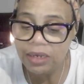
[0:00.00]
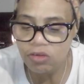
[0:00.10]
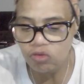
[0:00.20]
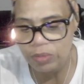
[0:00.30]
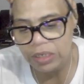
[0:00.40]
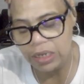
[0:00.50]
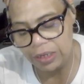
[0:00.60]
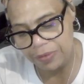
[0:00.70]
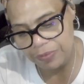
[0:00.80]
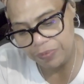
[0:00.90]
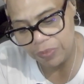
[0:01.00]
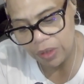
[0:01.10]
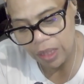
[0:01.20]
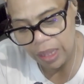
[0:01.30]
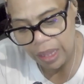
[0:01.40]
to be done.
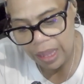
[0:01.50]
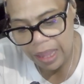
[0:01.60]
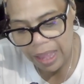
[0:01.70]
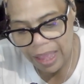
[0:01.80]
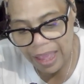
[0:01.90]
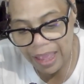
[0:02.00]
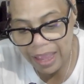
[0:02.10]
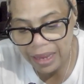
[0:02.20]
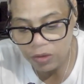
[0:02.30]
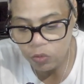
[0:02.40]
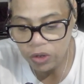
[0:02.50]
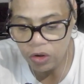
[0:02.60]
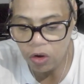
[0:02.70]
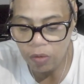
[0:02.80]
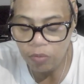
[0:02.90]
And we
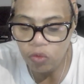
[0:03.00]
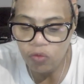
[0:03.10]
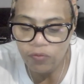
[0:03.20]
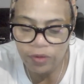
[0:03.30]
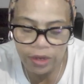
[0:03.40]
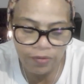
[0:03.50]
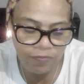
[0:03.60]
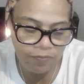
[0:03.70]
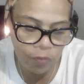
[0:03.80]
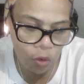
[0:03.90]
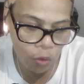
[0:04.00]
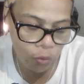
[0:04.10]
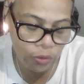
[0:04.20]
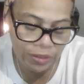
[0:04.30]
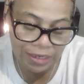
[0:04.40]
are moving
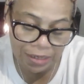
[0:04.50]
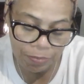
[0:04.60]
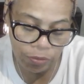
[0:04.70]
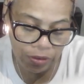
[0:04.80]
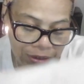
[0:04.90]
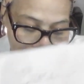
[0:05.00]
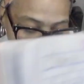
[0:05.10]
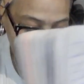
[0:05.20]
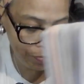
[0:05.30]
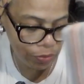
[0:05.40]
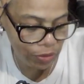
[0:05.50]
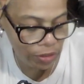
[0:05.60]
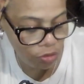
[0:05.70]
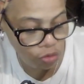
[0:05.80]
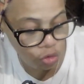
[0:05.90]
forward deeper and deeper
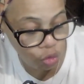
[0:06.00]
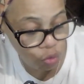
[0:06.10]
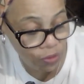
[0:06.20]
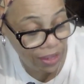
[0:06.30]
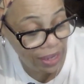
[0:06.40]
into the